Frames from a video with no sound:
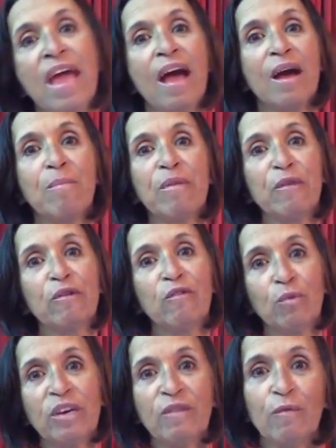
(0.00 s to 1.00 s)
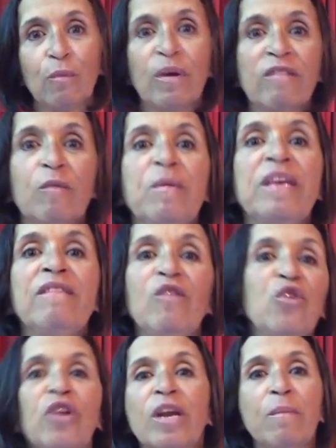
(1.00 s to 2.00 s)
um, but there's three different recipes
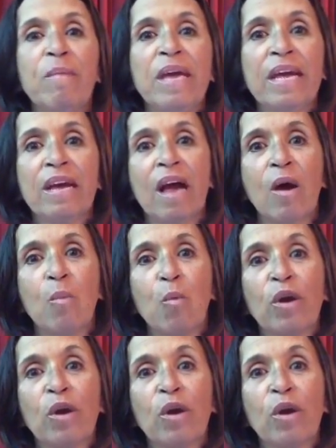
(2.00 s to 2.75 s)
and you're going to pick um,